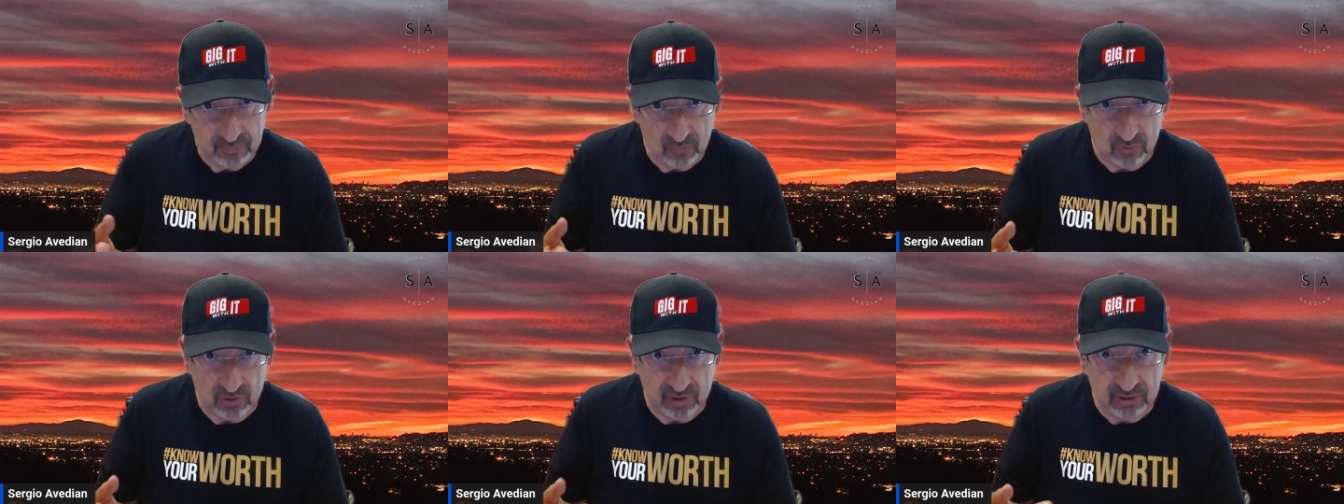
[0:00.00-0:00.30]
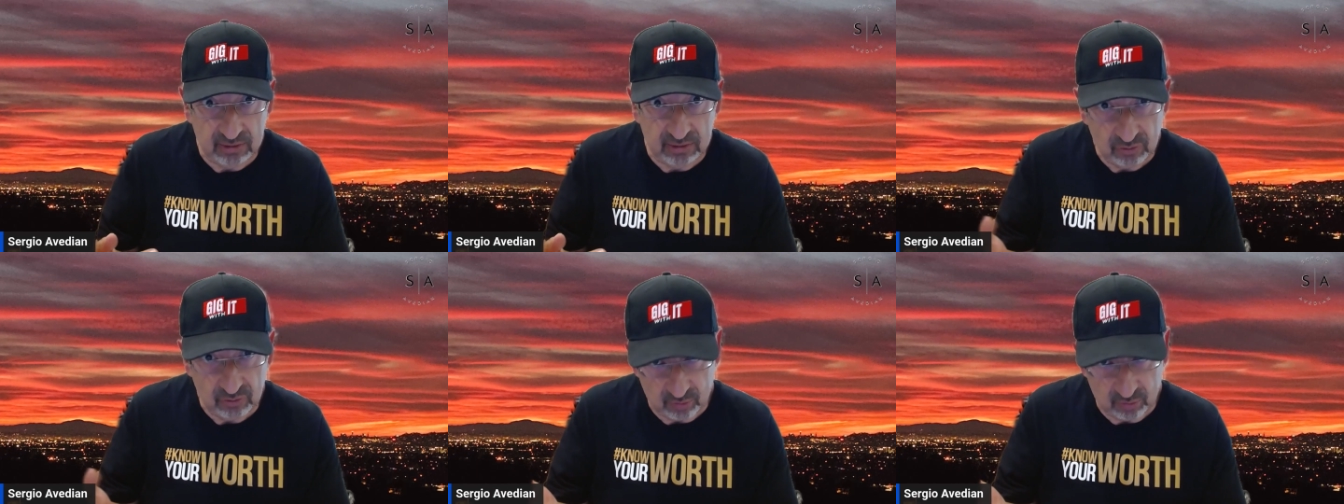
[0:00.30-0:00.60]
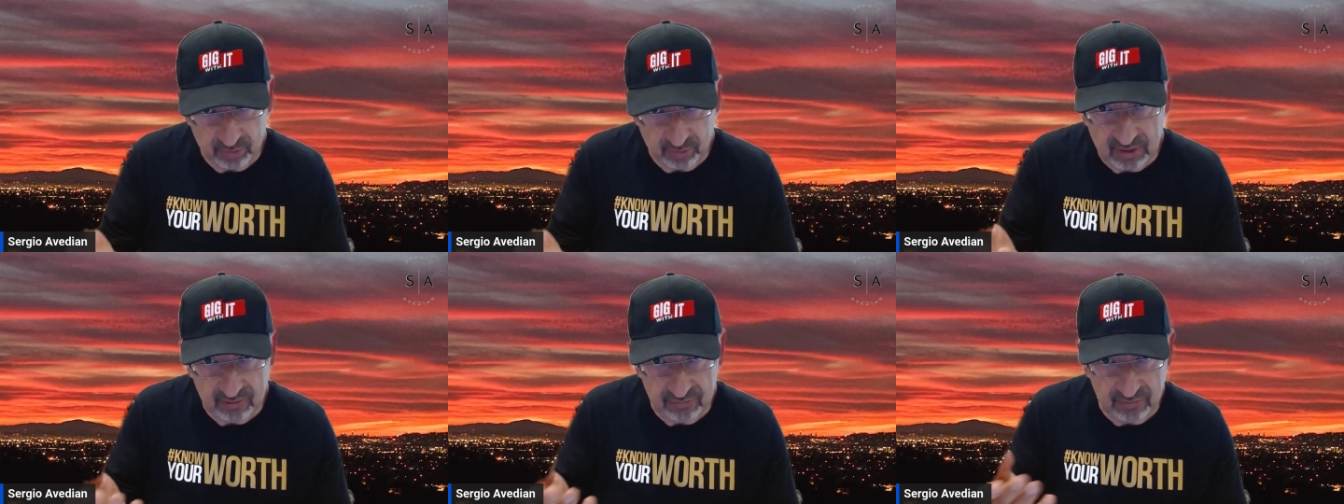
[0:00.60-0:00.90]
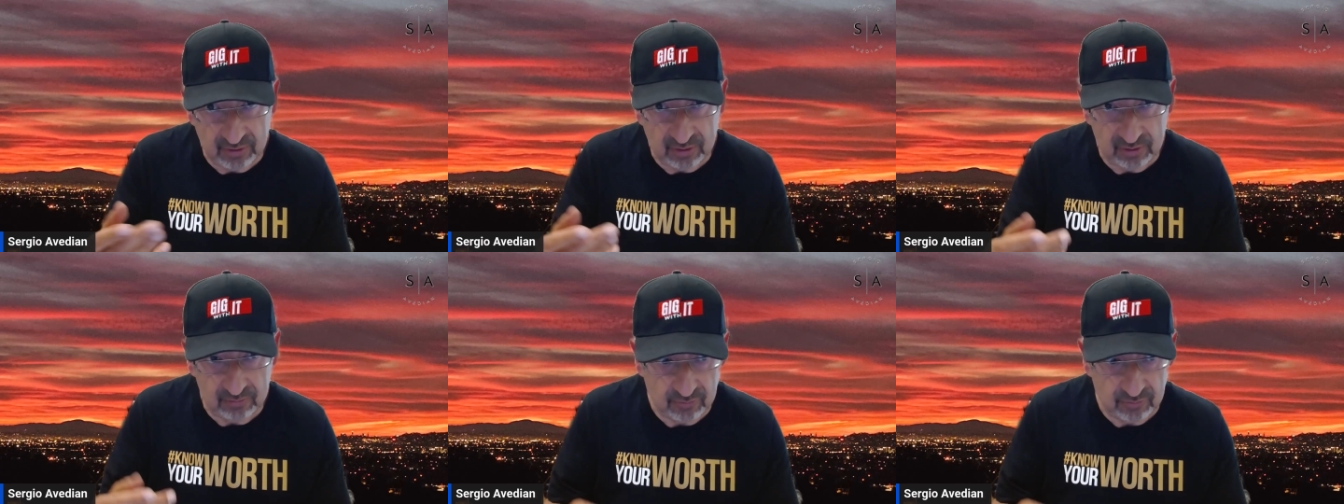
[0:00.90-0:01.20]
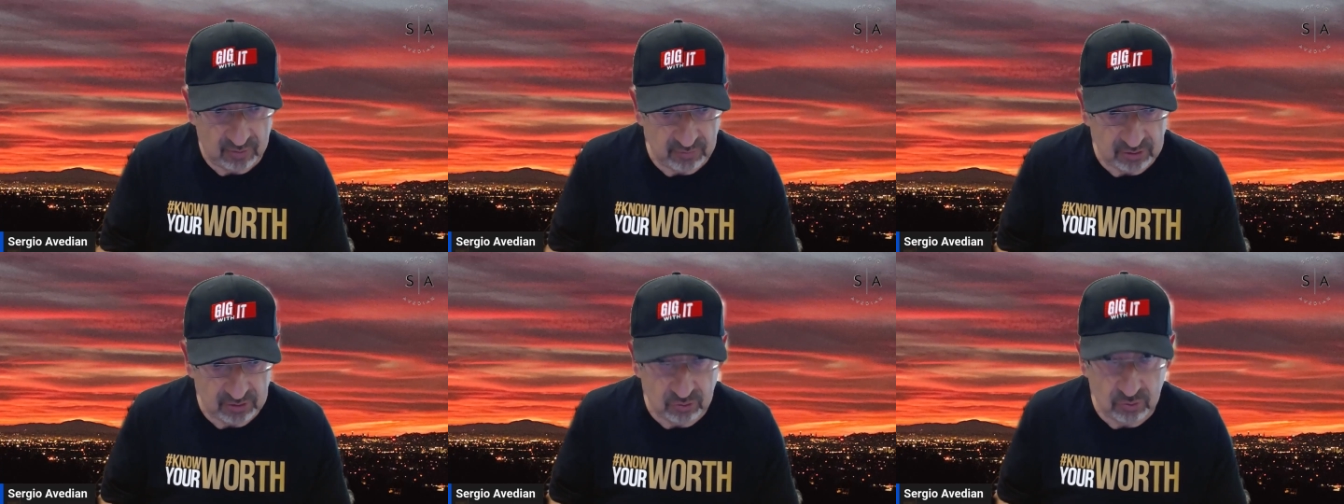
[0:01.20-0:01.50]
Well, you're benefiting
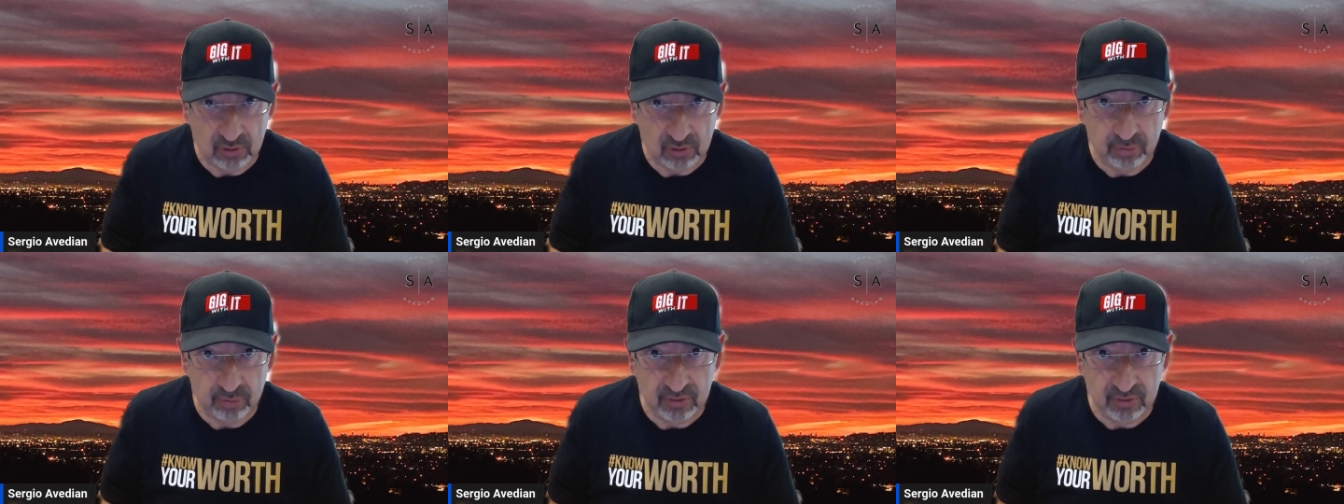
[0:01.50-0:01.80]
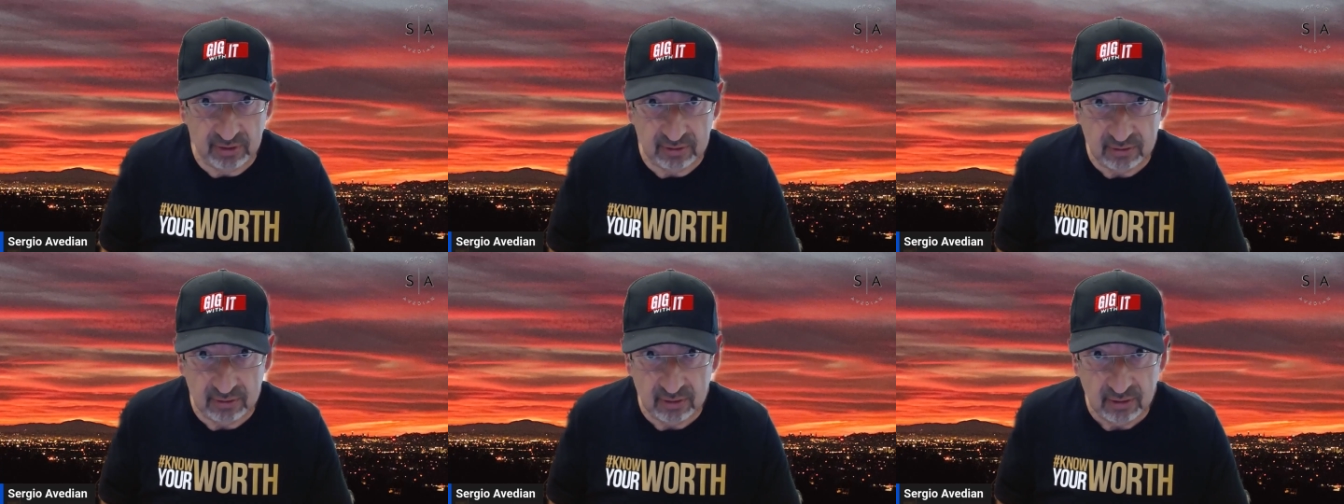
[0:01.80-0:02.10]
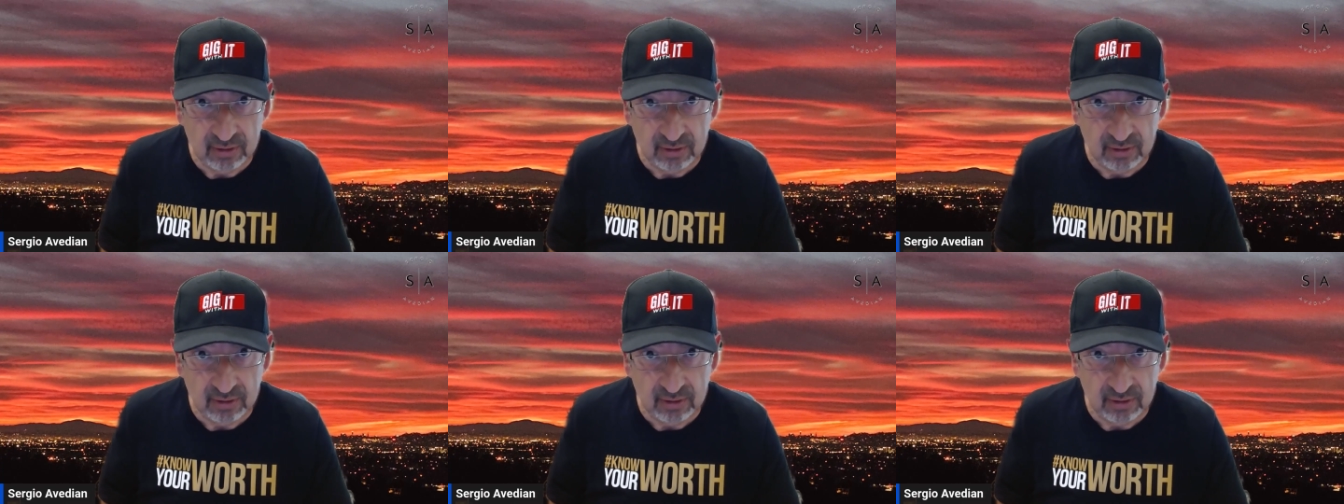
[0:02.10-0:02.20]
from it to a point.